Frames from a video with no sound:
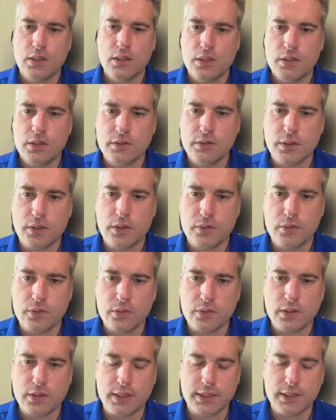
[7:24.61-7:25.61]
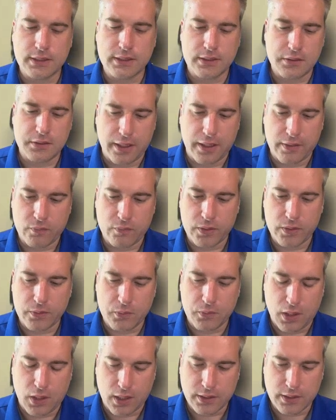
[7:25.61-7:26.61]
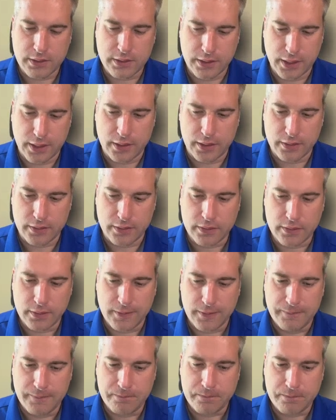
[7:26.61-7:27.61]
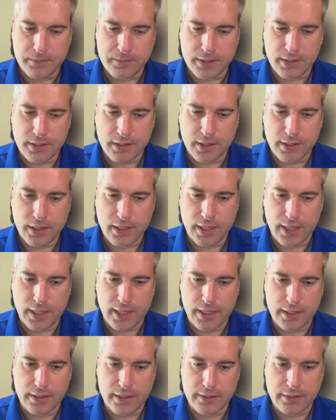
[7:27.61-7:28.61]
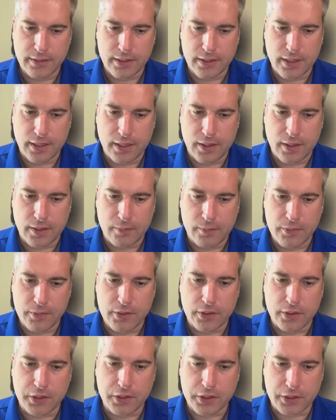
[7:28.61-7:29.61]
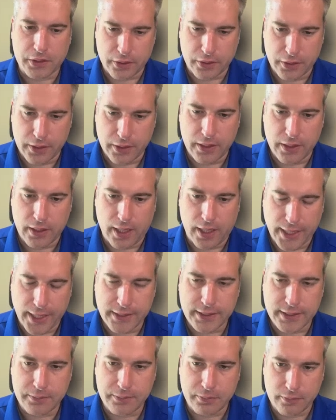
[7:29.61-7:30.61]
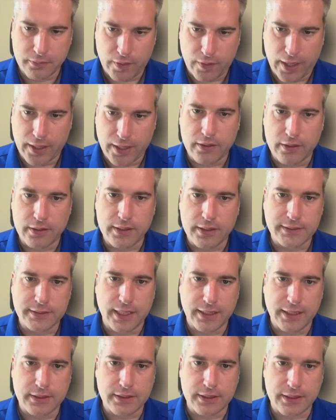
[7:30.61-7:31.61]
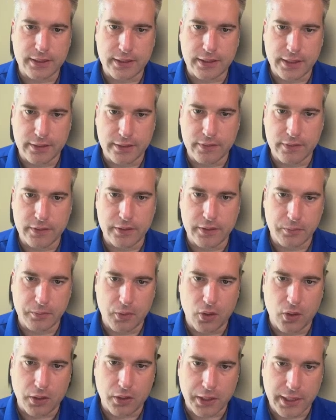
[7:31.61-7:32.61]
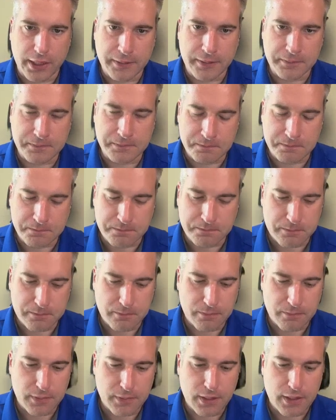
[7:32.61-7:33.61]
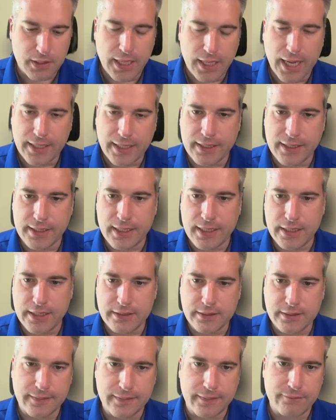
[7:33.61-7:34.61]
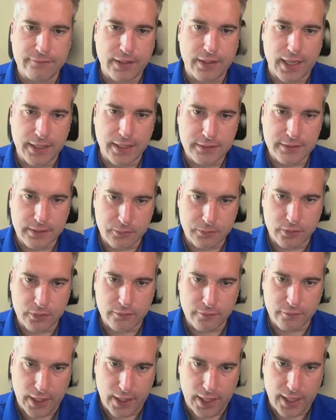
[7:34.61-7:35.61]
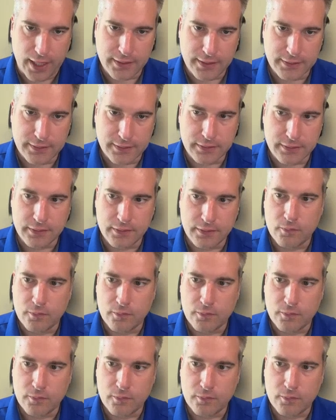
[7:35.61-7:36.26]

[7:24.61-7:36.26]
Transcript: So this client, we walked in, and their current IT provider is actually leaving the market, and they needed to find someone fast.